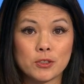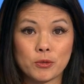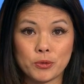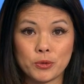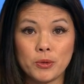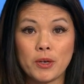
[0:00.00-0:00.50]

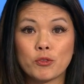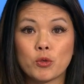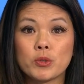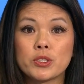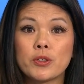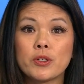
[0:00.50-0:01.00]
crew after
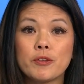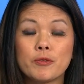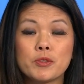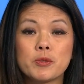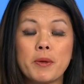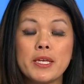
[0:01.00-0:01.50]
returning from
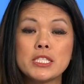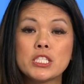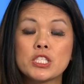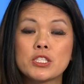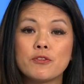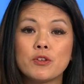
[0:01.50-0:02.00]
space
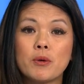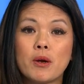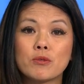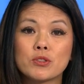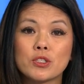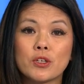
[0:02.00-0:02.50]
just a few
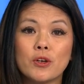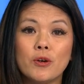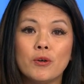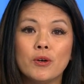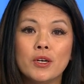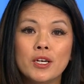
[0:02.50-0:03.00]
hours
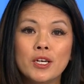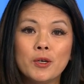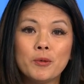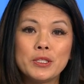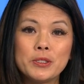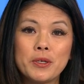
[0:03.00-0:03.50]
ago.
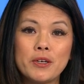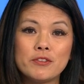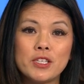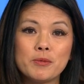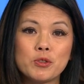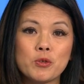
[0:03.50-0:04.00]
We do have
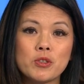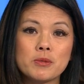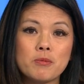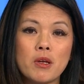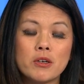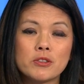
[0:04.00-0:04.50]
James Torres
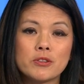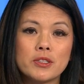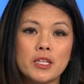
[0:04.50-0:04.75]
monitoring